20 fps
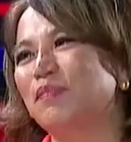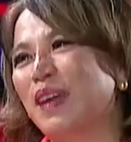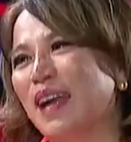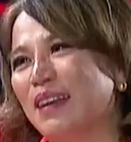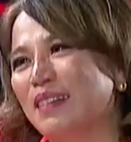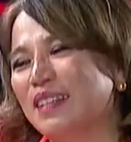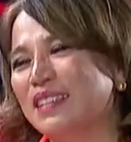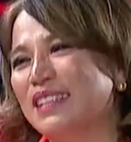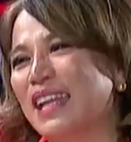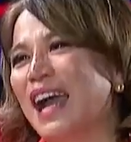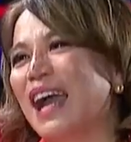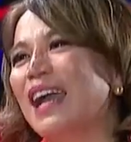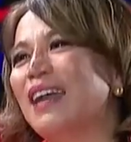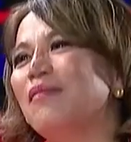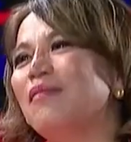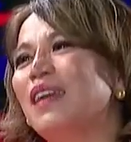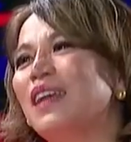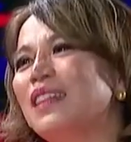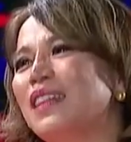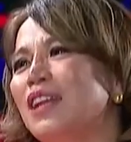
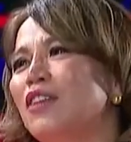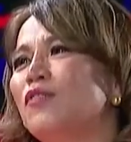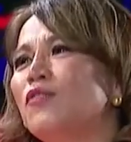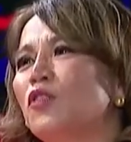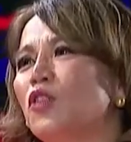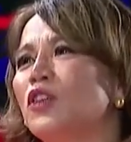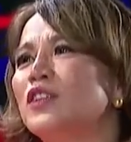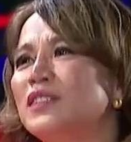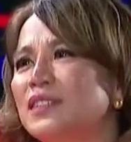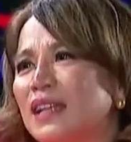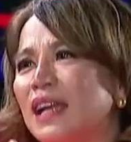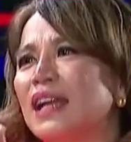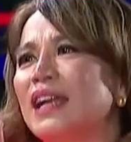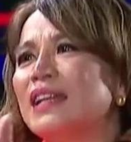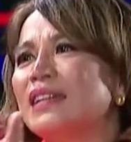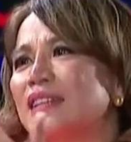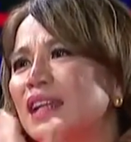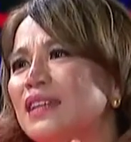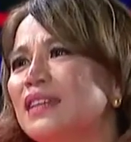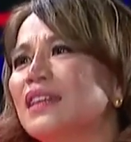maritime. And then, of course,
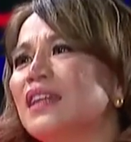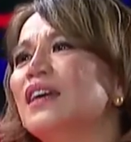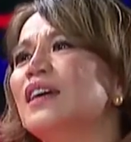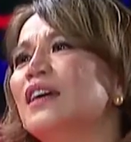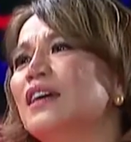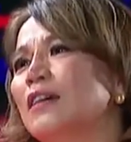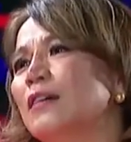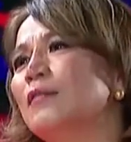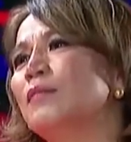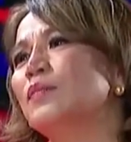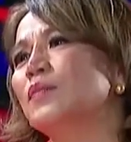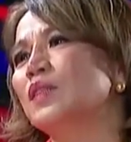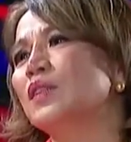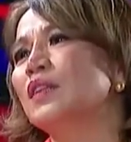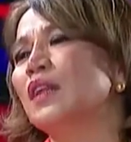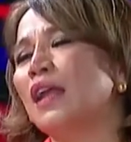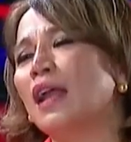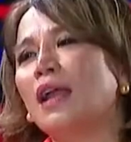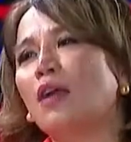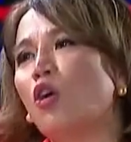that um,
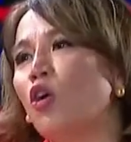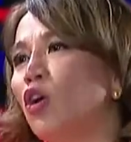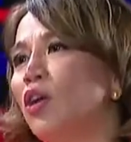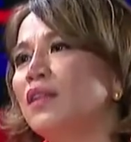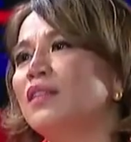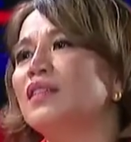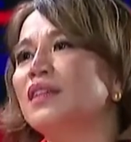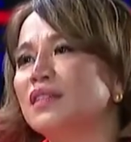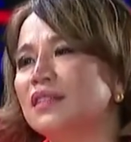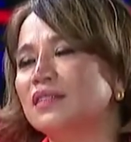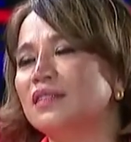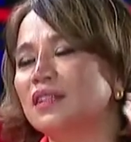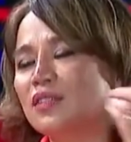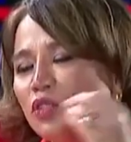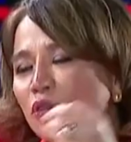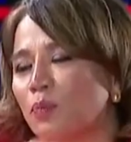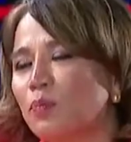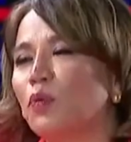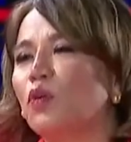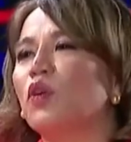all the, the
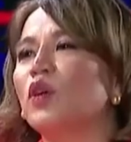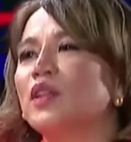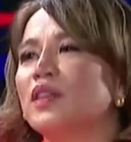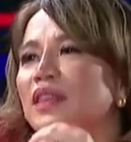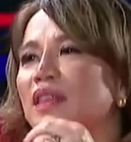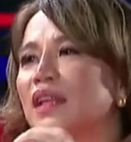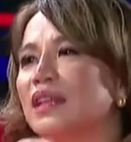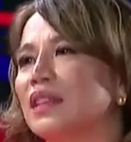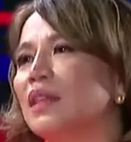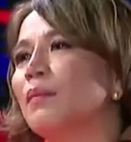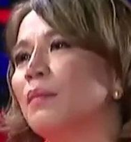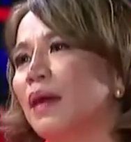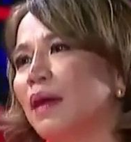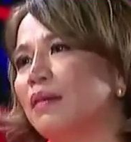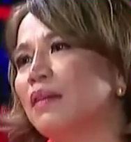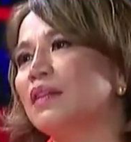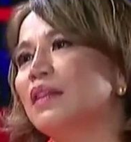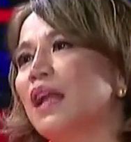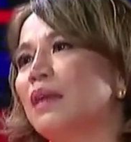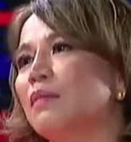support that the
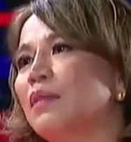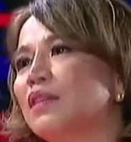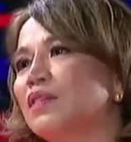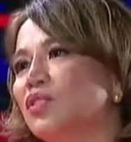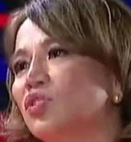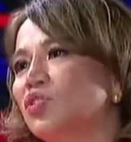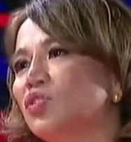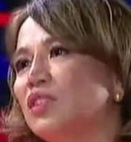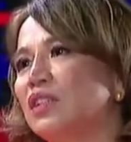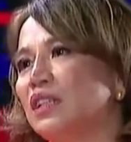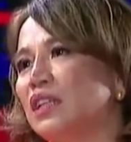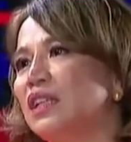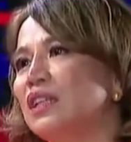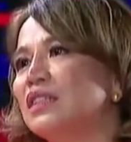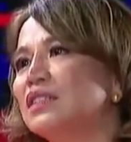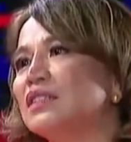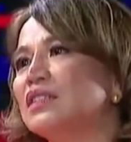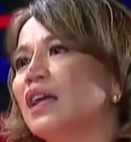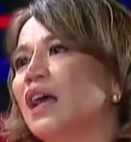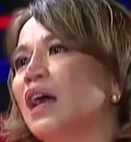maritime industry
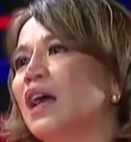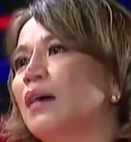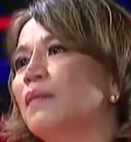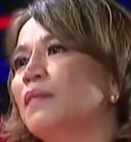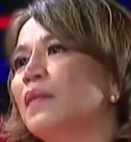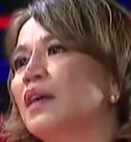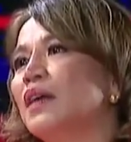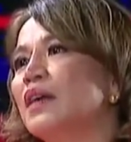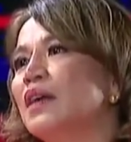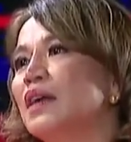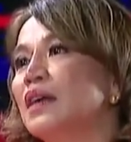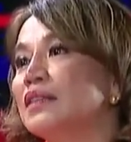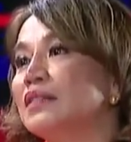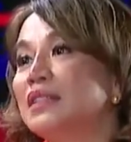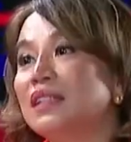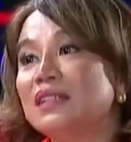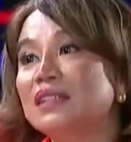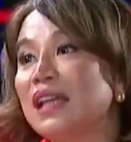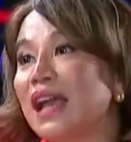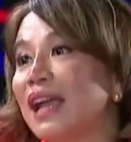needs, uh,
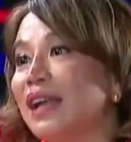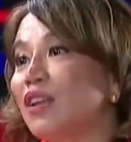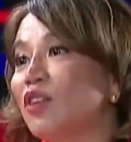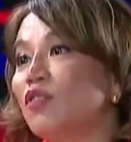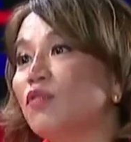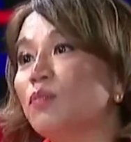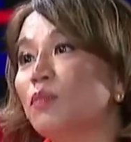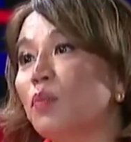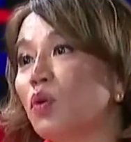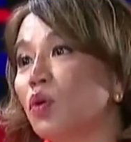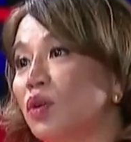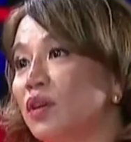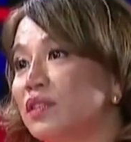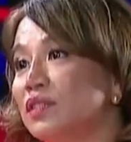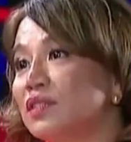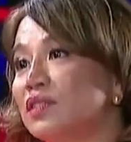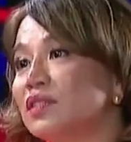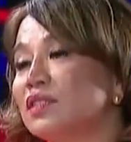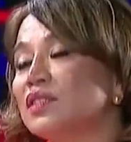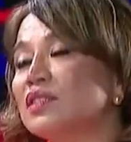design of
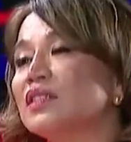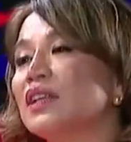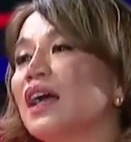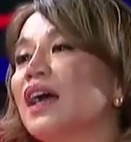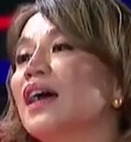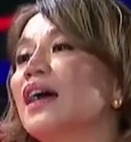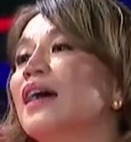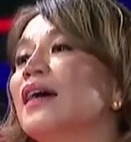ports,